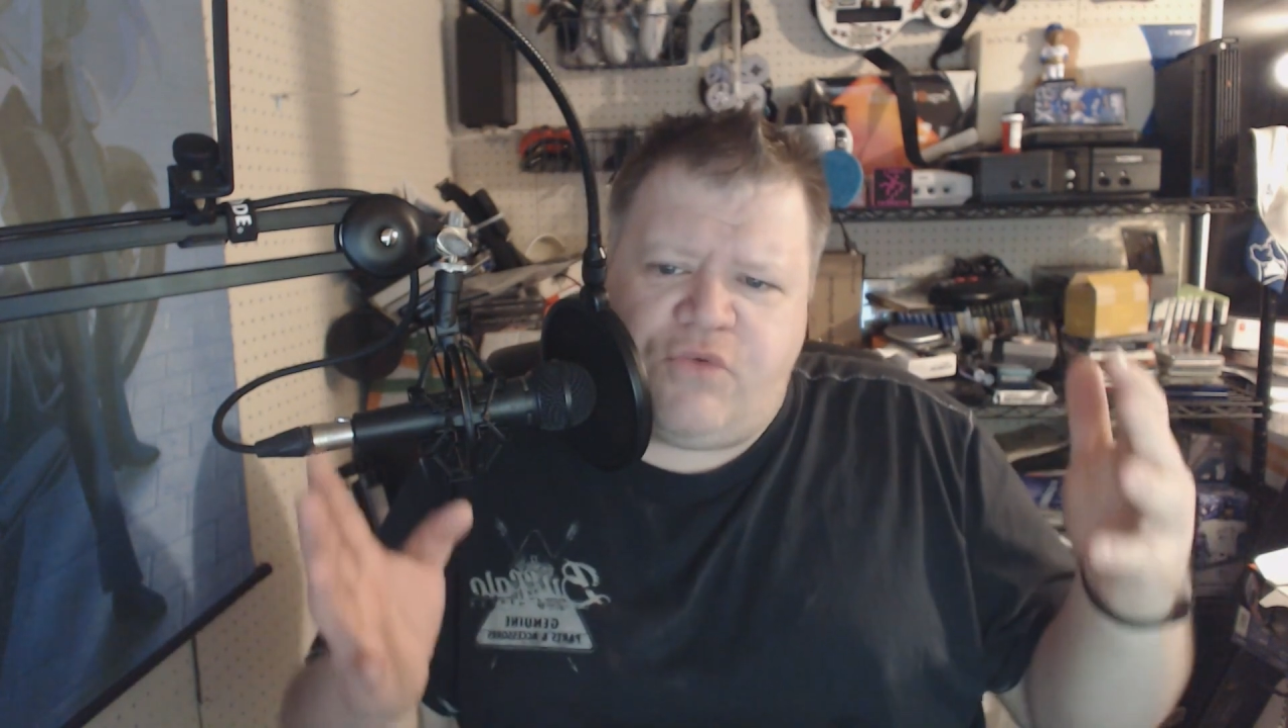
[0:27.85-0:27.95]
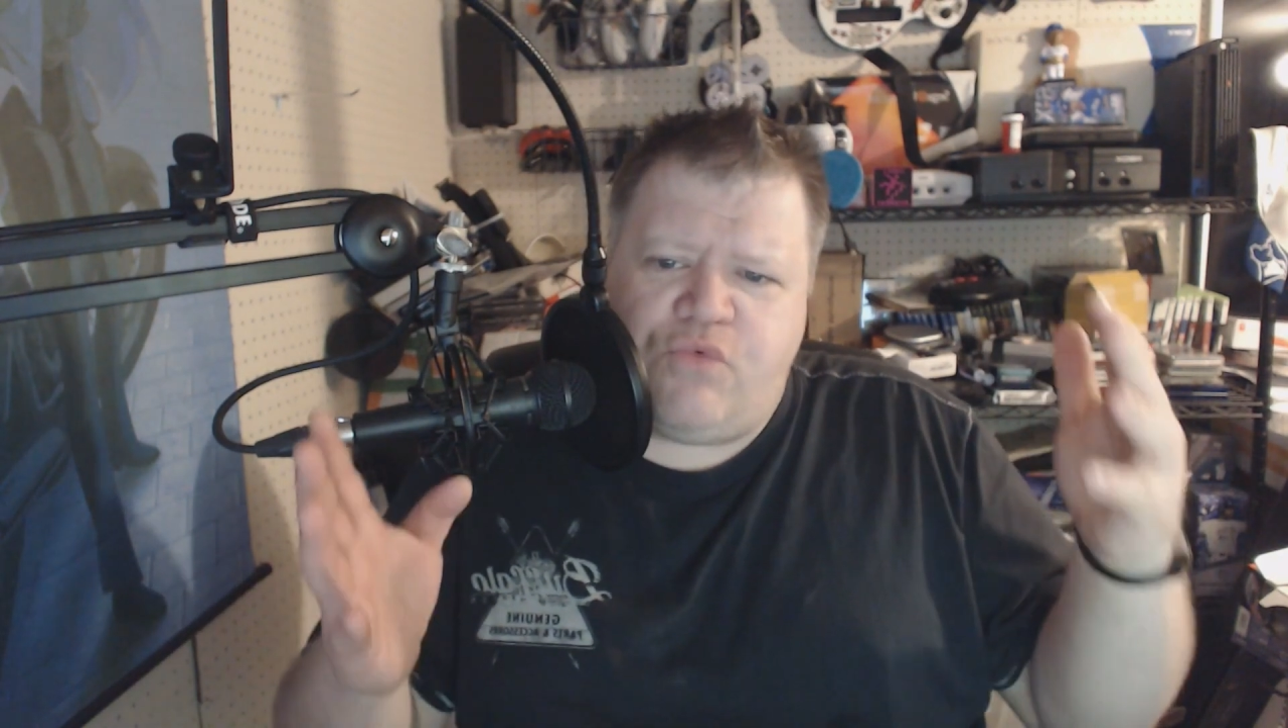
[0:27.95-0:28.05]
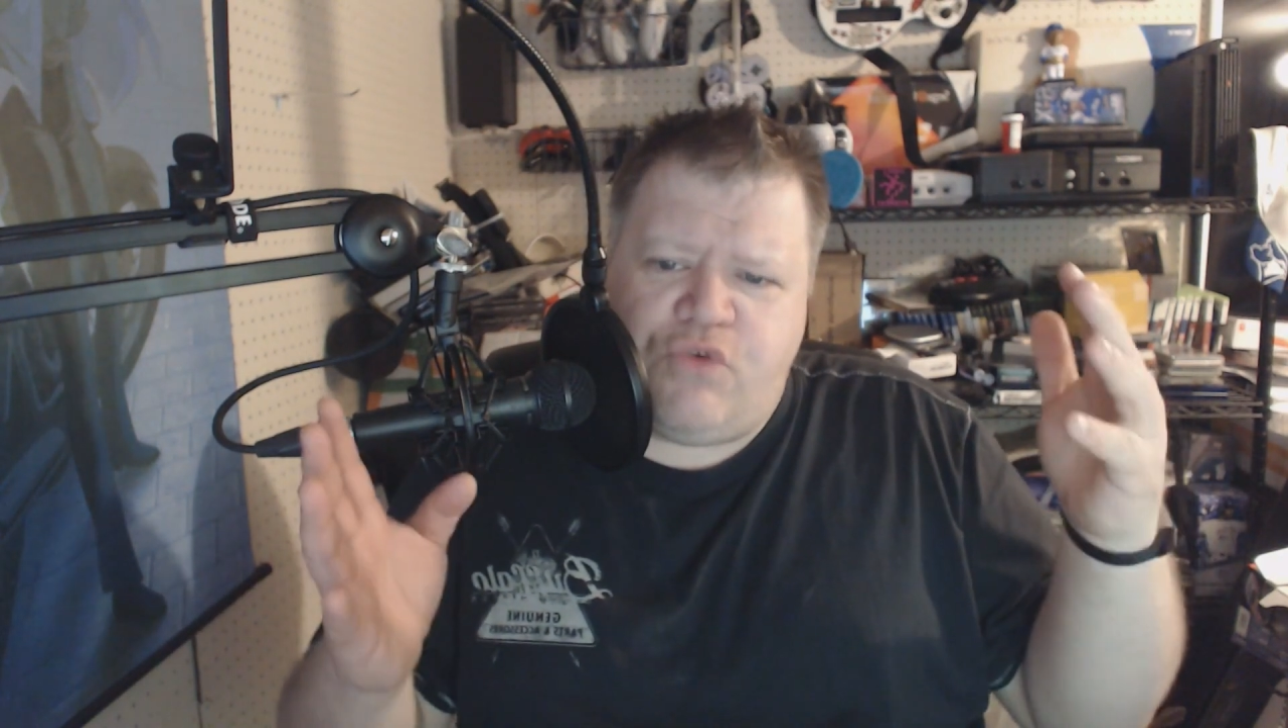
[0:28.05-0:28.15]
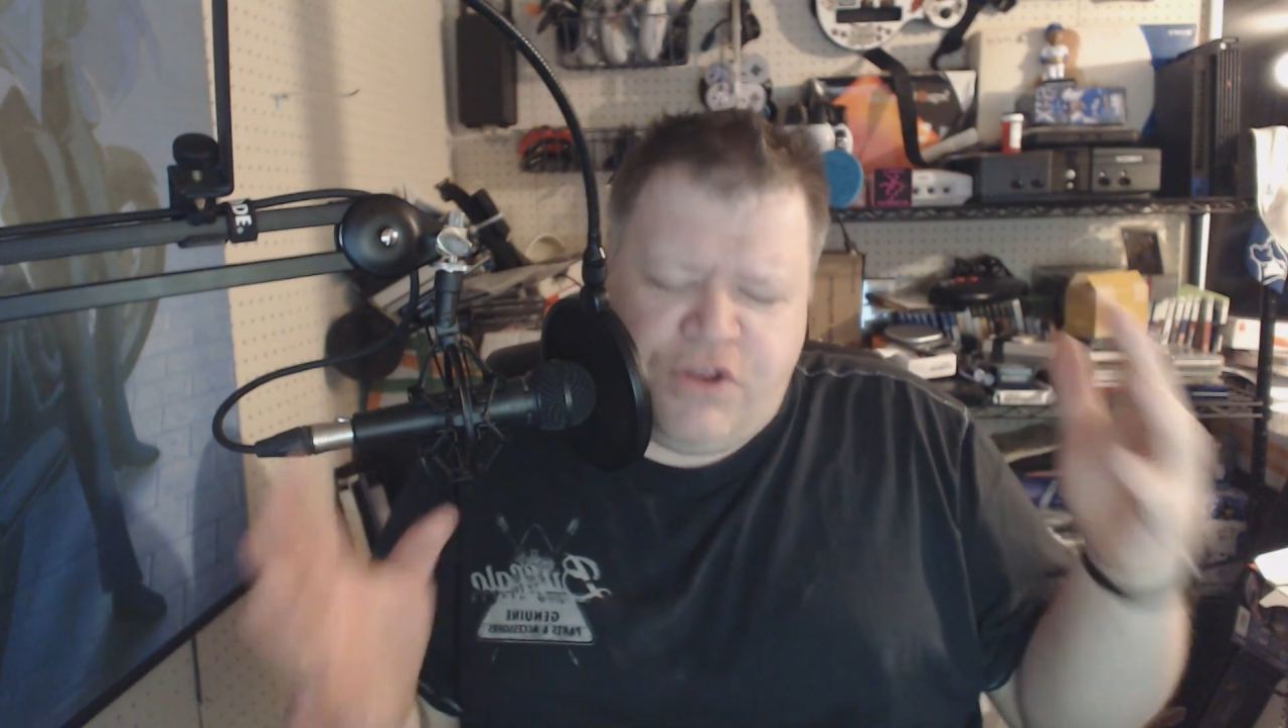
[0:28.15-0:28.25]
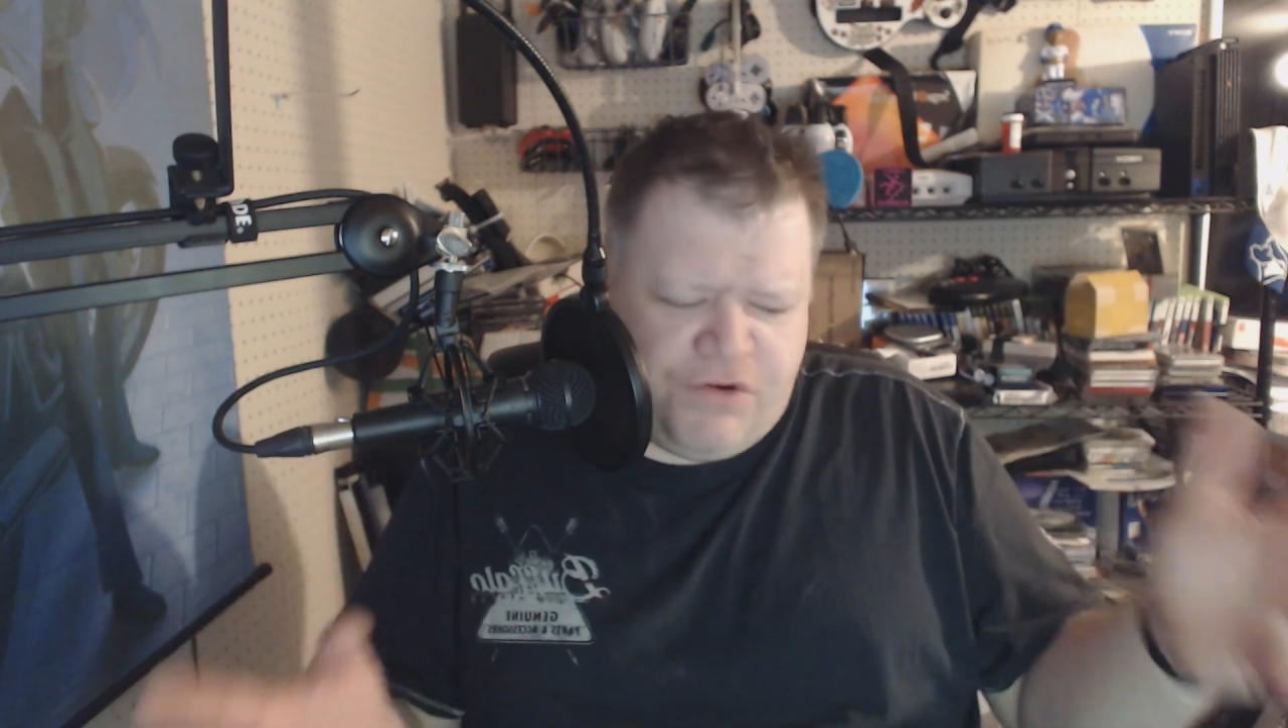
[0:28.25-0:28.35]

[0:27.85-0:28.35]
ruin your